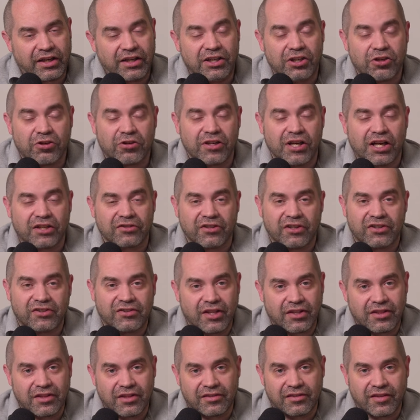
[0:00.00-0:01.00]
And you can actually
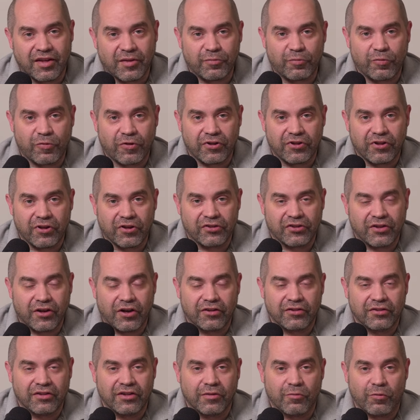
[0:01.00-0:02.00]
set this up where there's
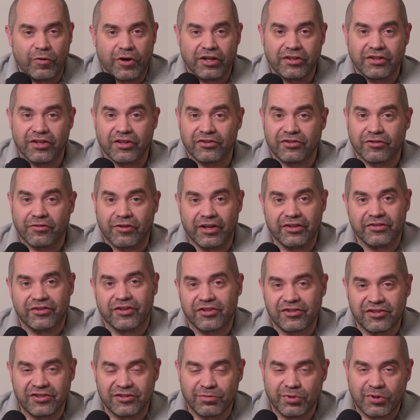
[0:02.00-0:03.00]
or where it does
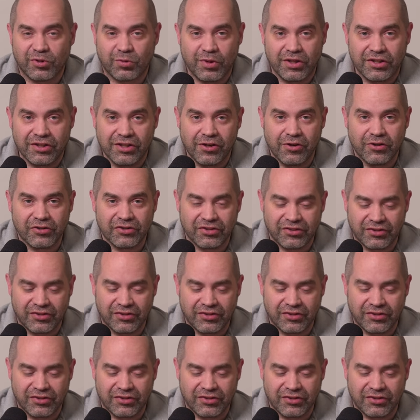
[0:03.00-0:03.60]
transitions between those.